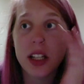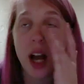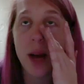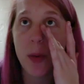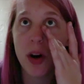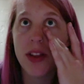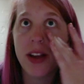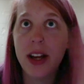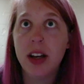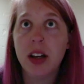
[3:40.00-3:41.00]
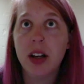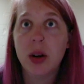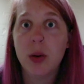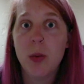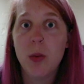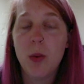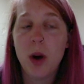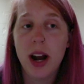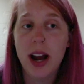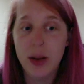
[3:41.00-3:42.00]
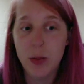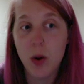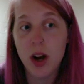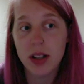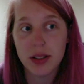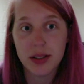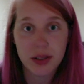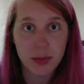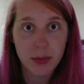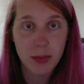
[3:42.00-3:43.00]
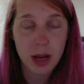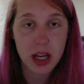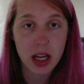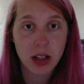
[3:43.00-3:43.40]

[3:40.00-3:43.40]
more than what I was making.